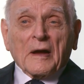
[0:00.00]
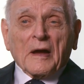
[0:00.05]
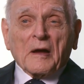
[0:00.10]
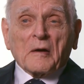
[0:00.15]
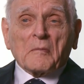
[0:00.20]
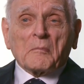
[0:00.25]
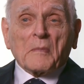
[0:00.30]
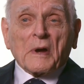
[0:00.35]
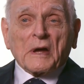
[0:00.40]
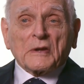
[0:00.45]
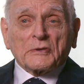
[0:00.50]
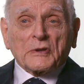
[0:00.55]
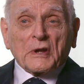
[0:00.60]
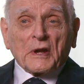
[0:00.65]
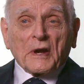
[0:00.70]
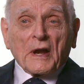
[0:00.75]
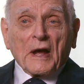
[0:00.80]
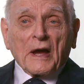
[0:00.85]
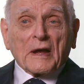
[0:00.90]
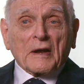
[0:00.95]
It meant
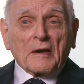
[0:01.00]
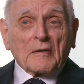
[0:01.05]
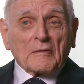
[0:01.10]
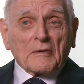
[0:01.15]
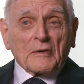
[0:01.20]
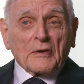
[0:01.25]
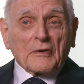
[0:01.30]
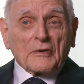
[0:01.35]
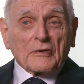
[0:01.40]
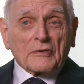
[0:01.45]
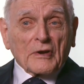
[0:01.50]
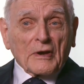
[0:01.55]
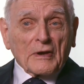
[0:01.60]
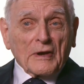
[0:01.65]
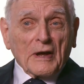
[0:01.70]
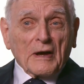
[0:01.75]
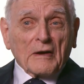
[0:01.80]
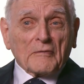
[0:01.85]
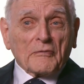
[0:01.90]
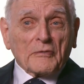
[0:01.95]
that I learned to
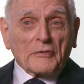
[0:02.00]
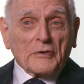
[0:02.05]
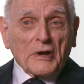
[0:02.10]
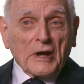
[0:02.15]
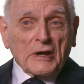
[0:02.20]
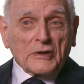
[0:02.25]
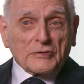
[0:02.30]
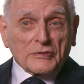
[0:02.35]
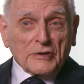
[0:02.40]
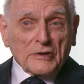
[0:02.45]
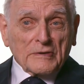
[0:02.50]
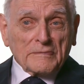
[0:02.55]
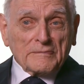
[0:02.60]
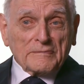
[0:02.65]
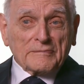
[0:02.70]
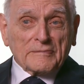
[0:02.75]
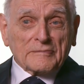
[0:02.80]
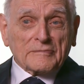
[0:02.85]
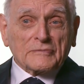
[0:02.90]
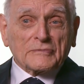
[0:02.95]
love nature,
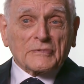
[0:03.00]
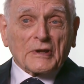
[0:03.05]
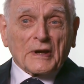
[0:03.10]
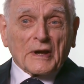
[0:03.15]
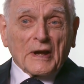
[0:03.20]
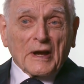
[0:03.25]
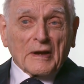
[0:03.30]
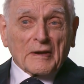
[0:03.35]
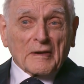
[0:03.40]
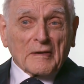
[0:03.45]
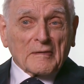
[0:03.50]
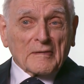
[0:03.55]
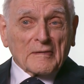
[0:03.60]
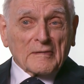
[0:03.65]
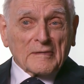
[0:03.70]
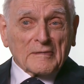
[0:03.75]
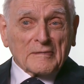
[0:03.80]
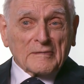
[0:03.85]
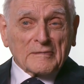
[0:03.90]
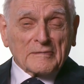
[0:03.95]
but
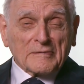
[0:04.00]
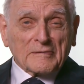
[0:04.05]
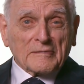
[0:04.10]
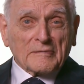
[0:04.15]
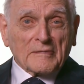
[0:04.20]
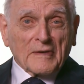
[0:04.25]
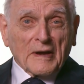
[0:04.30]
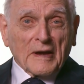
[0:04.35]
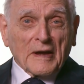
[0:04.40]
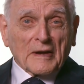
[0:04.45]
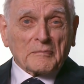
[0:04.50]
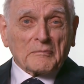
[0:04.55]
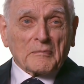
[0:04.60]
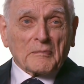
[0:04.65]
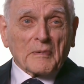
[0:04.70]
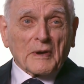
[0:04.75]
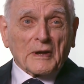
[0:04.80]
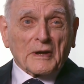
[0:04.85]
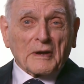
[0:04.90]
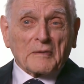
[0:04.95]

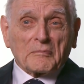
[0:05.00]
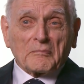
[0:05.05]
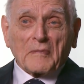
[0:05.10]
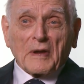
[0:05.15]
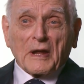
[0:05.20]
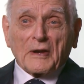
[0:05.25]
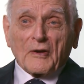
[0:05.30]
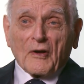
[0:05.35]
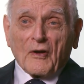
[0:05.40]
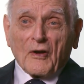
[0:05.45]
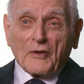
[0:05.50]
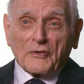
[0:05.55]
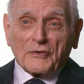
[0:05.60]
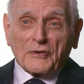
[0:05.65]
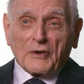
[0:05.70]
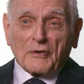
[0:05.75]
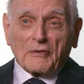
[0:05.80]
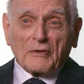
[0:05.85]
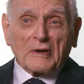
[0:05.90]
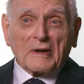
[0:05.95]
it meant
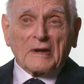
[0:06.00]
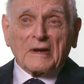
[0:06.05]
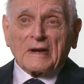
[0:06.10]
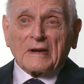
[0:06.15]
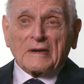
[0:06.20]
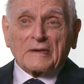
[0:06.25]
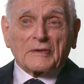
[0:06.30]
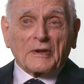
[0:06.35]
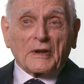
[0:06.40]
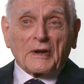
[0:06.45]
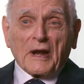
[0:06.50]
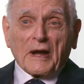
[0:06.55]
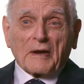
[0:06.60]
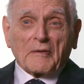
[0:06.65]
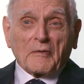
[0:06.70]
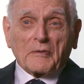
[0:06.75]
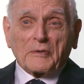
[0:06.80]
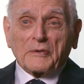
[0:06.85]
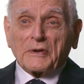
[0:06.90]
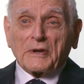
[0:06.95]
also that I
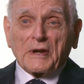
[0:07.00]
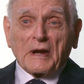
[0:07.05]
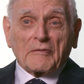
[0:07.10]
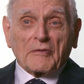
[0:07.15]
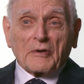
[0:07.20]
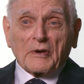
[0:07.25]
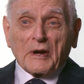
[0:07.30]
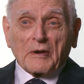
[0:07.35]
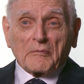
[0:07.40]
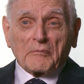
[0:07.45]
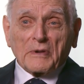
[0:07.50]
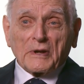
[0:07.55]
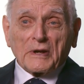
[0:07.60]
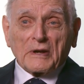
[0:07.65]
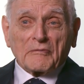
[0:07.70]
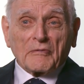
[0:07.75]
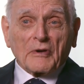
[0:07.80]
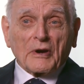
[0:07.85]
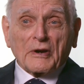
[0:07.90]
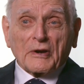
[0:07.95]
would never have been a
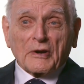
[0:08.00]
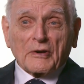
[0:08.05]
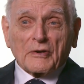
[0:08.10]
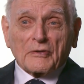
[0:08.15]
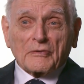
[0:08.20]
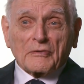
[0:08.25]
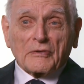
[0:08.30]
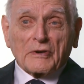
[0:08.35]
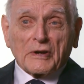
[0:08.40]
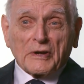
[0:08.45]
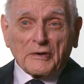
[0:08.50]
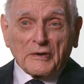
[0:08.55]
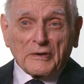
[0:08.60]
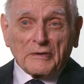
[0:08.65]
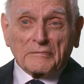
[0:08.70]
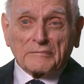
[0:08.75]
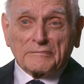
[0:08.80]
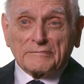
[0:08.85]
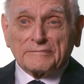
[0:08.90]
very good reader.